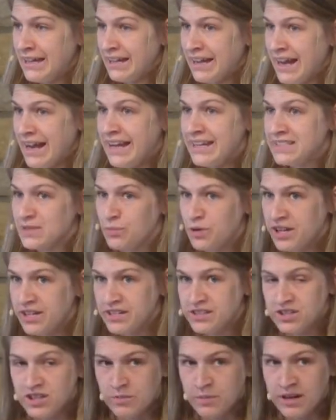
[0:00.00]
I hate to break
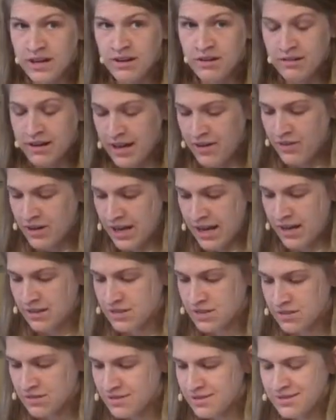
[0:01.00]
it to you, but I don't have any
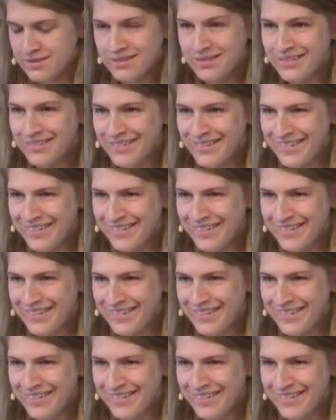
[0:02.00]
answers.